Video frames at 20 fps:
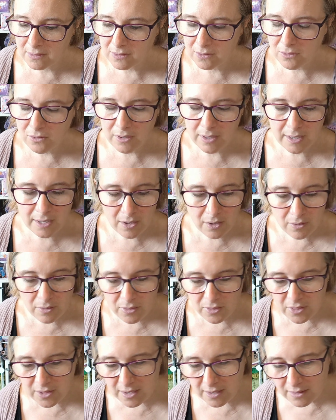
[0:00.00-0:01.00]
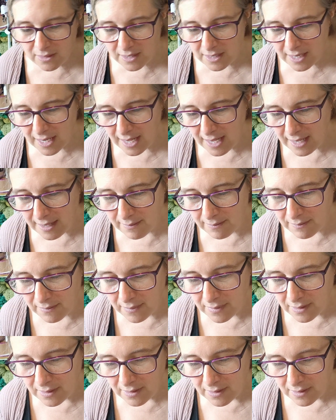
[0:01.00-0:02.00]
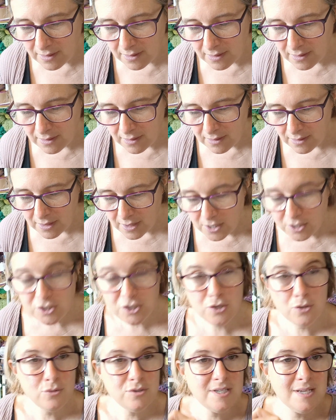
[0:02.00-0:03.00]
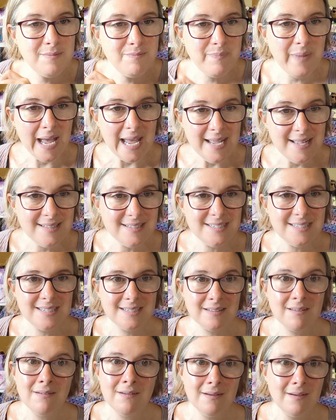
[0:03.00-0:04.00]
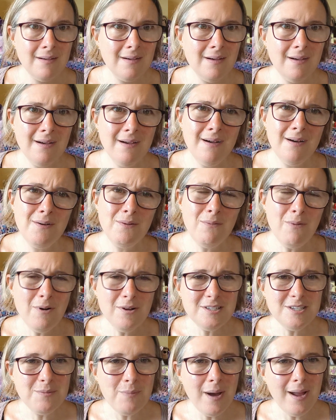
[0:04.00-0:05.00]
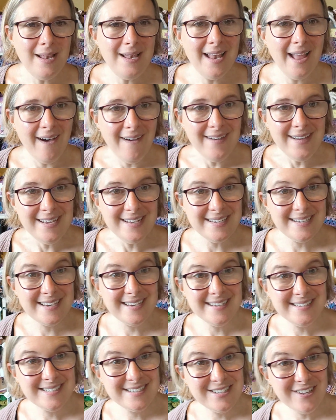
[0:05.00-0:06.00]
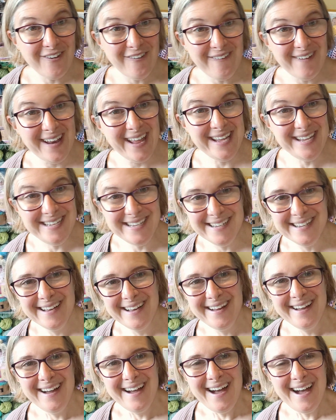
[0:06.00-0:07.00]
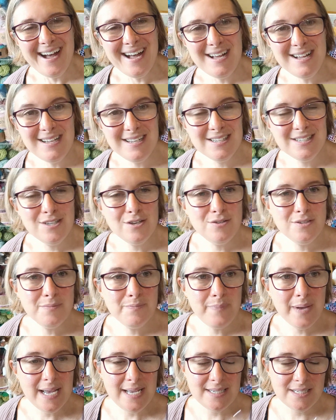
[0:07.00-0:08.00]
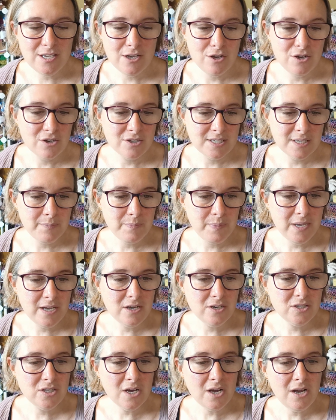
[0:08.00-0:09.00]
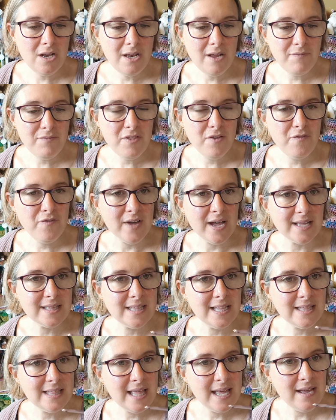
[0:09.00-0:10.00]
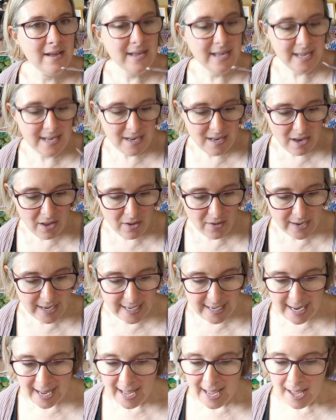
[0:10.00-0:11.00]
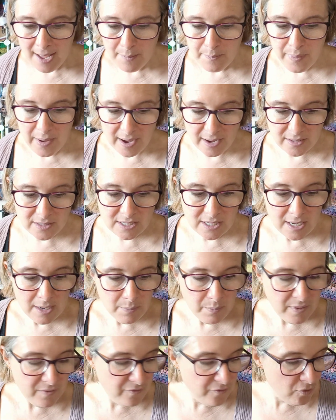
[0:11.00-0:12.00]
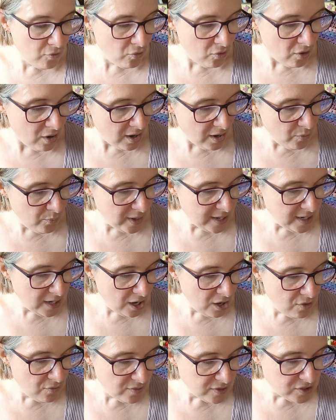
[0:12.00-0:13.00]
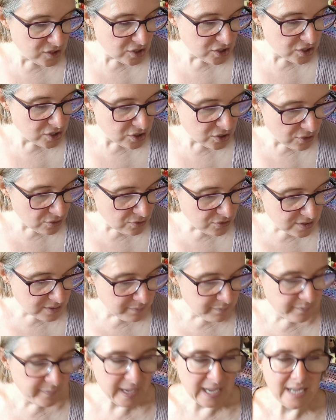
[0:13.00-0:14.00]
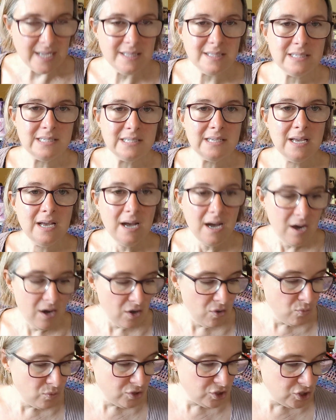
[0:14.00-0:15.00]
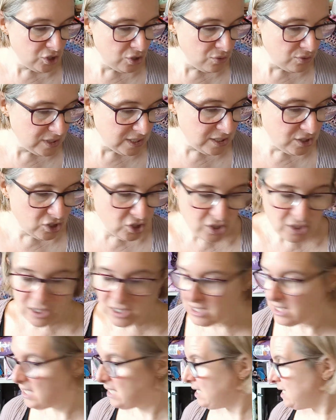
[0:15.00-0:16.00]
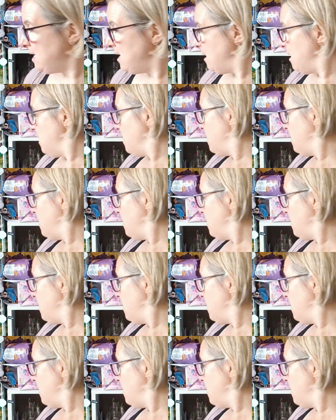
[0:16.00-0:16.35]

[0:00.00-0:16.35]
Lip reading: God, I can't think of the name. Susan Bates. What am I like? Sorry. Susan Bates hooks, because I love the fact that they're in line. But before I went over to Susan Bates, I was using just the